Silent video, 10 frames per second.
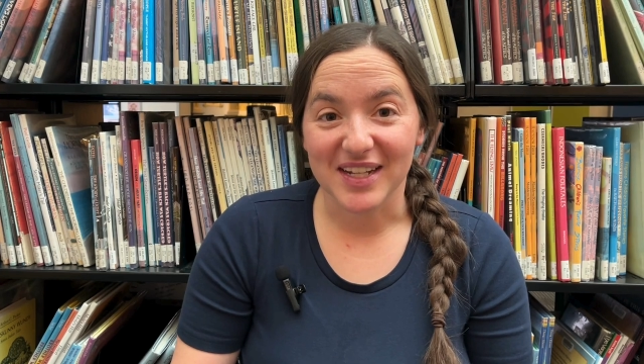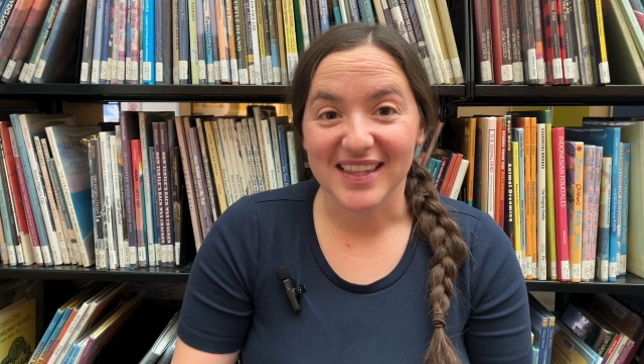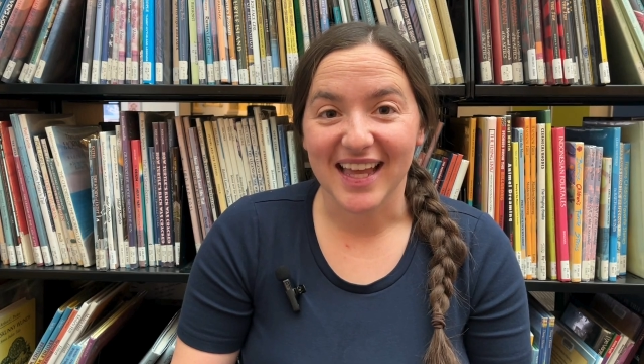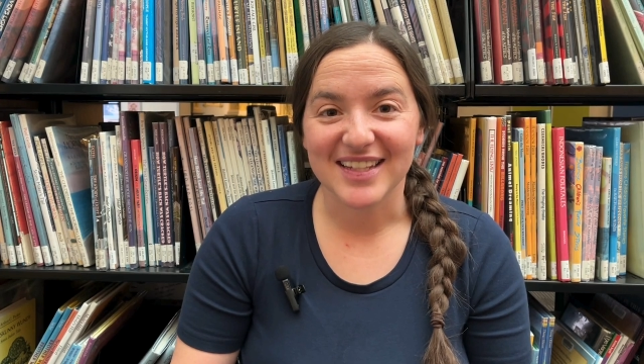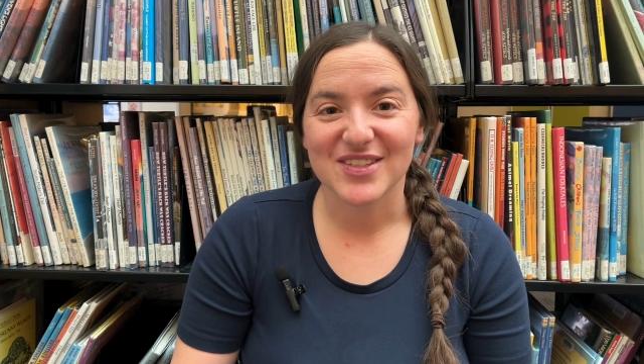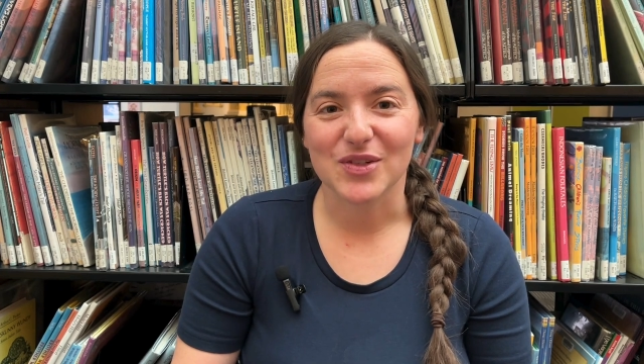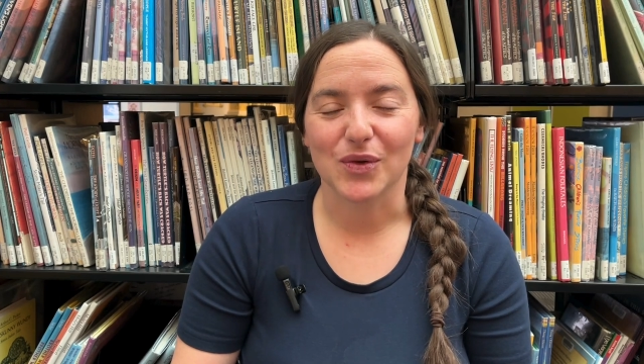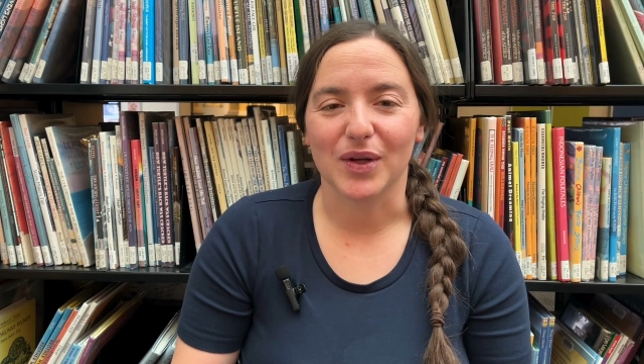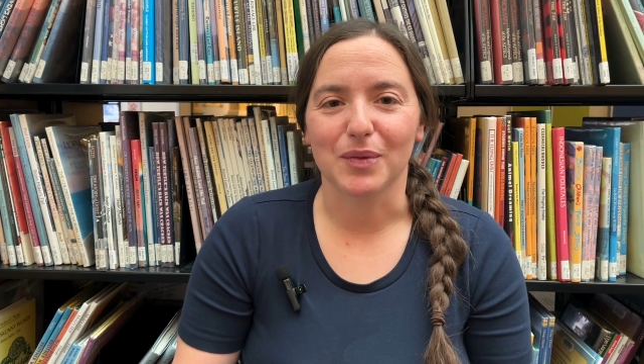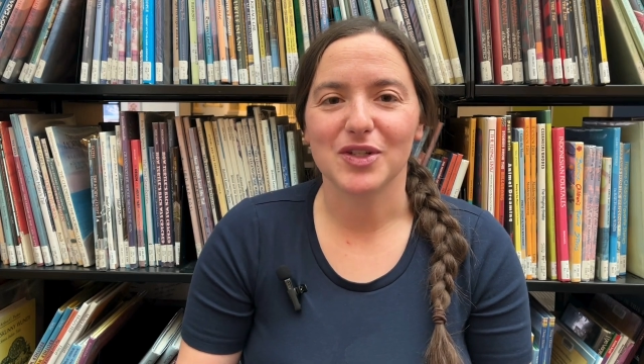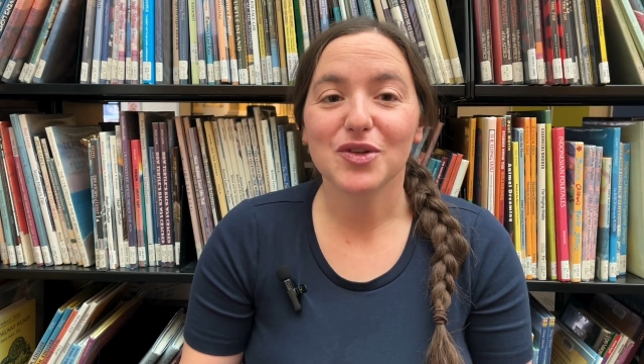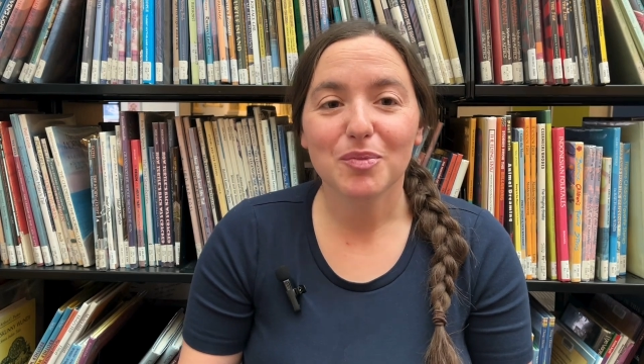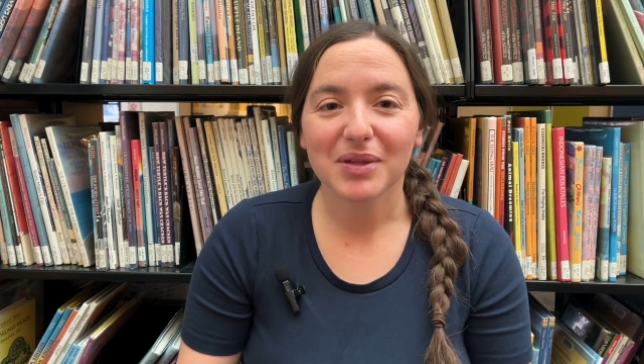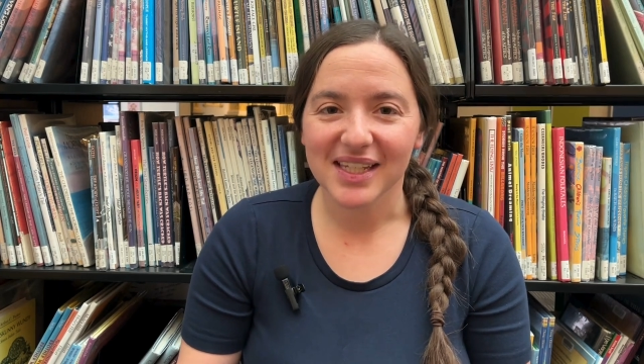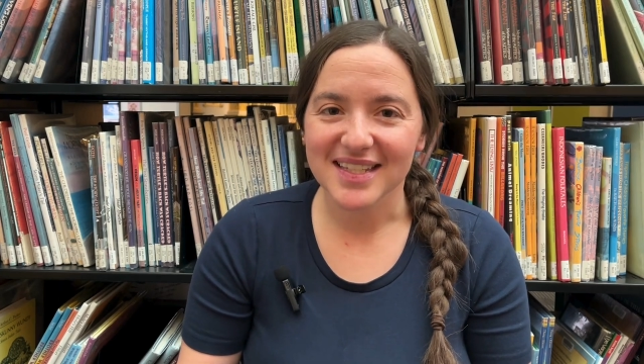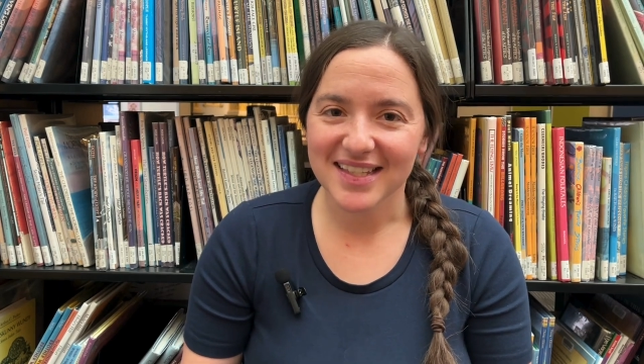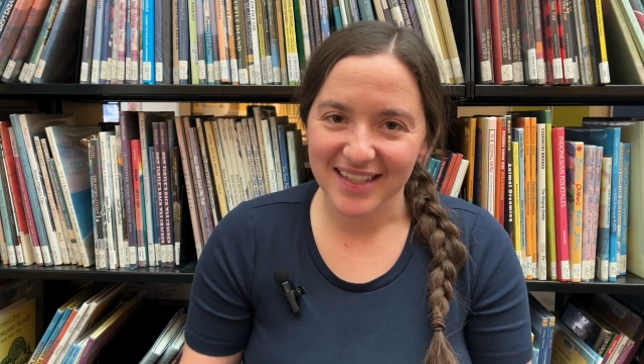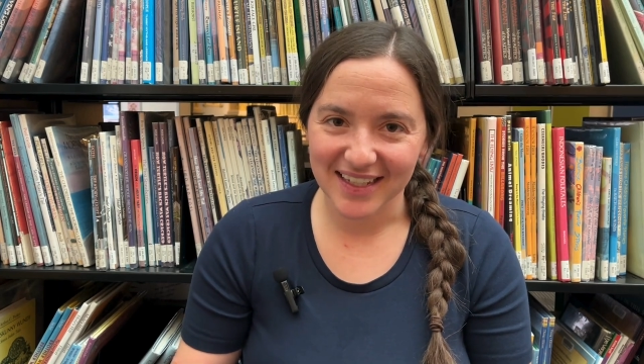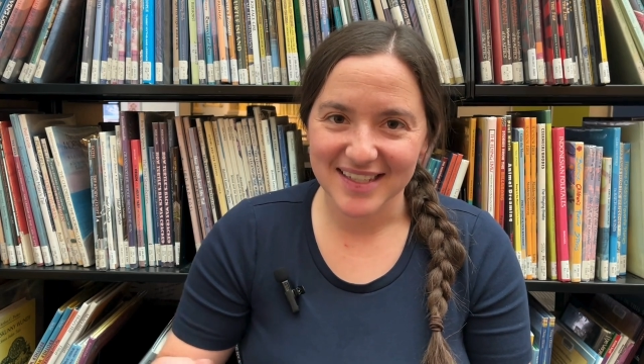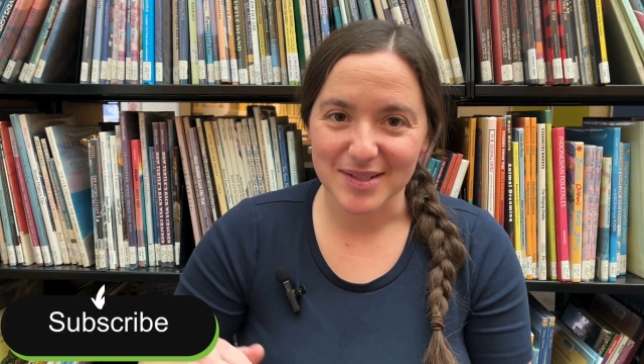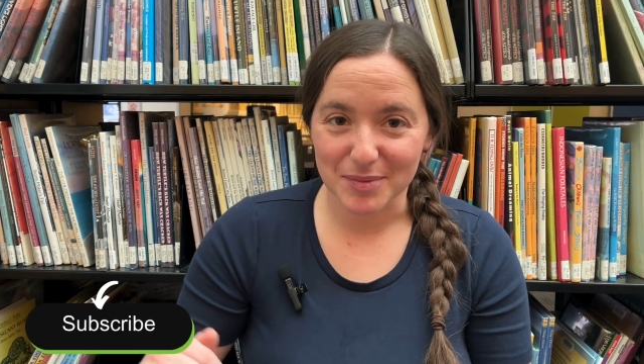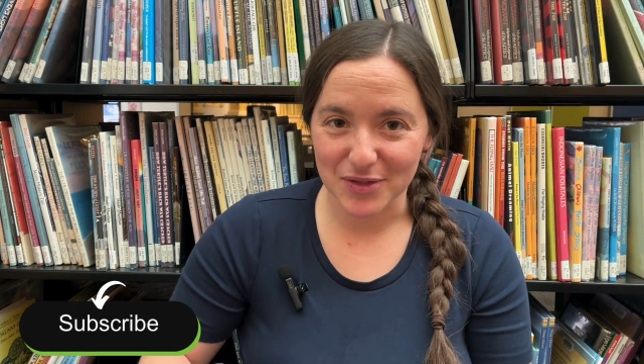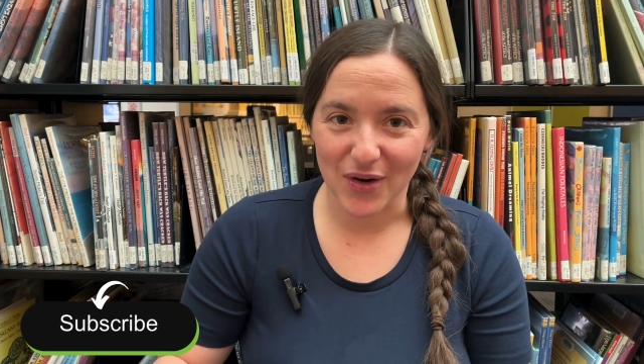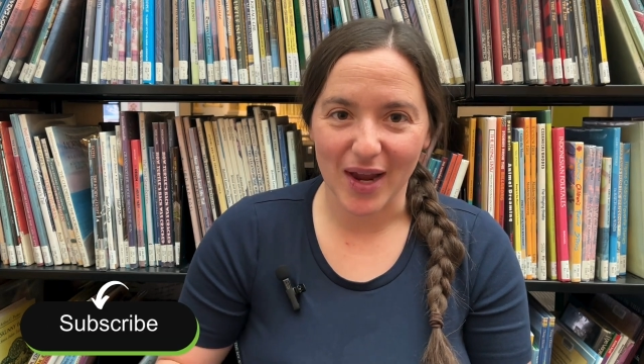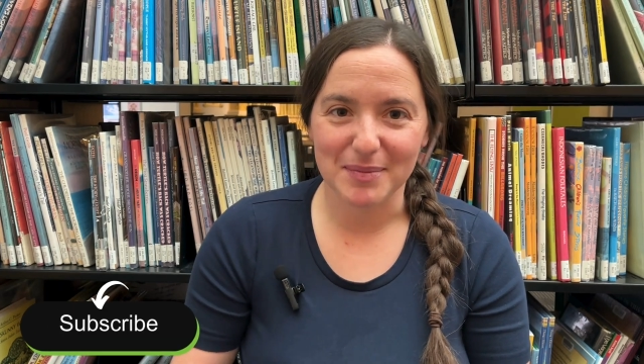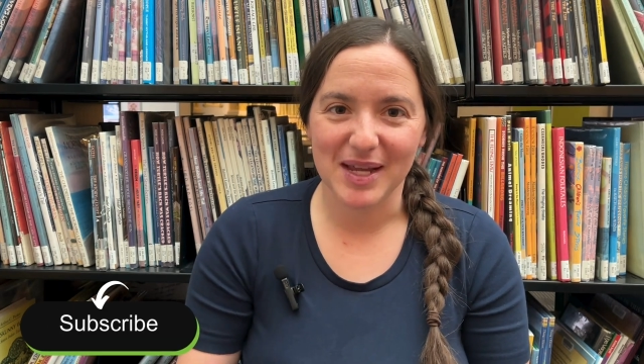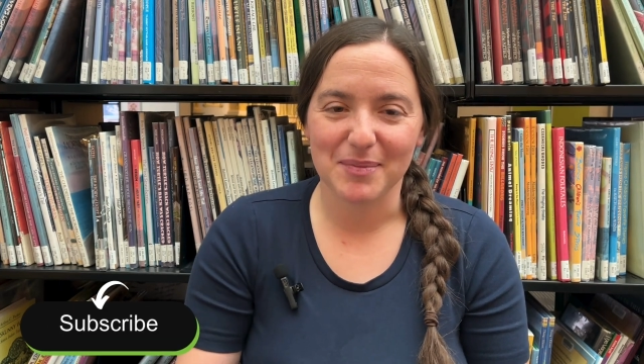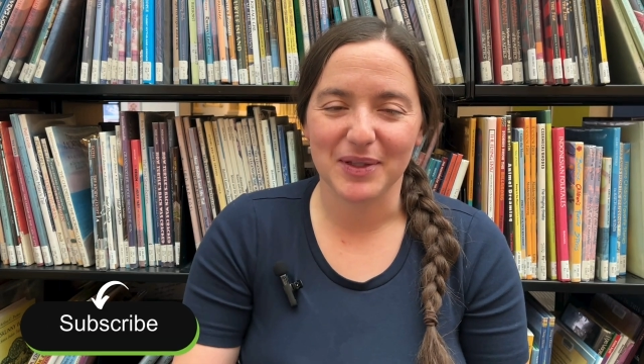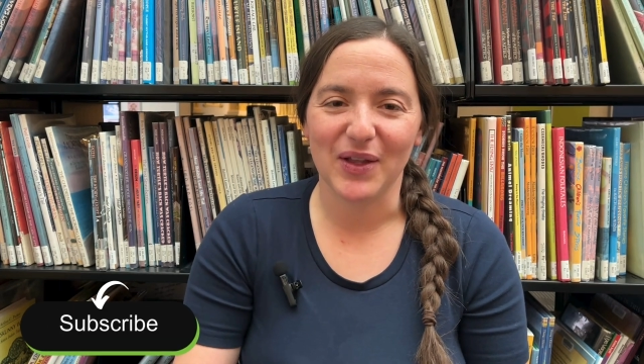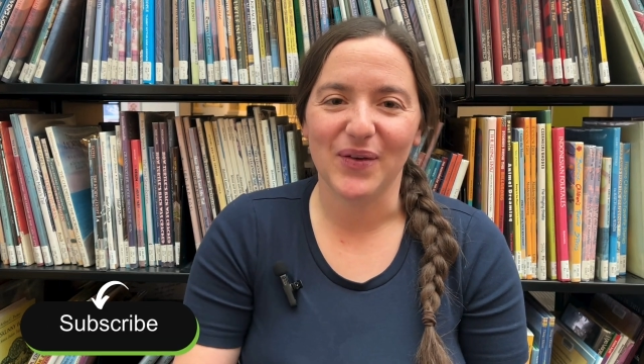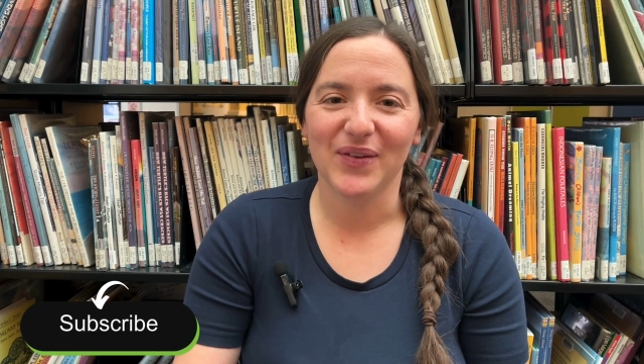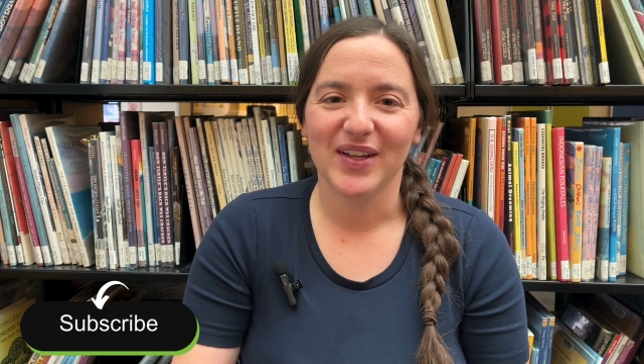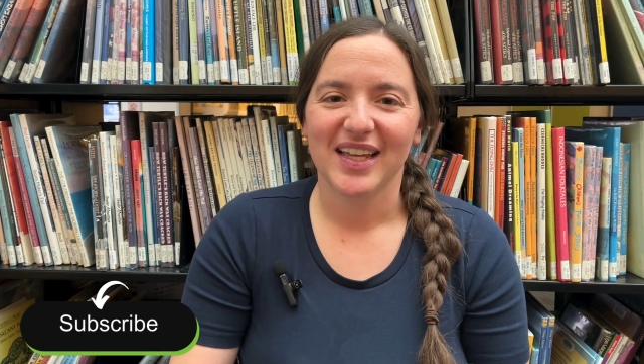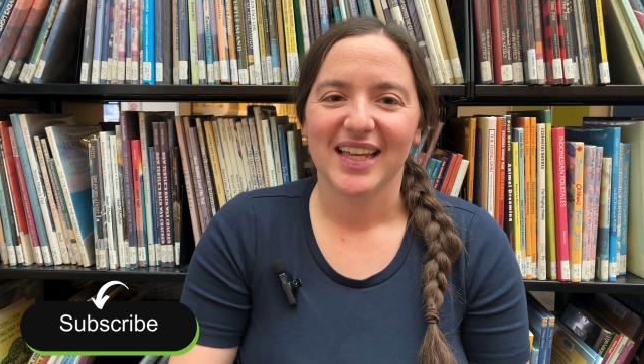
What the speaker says: reading that story, would you please click subscribe down below?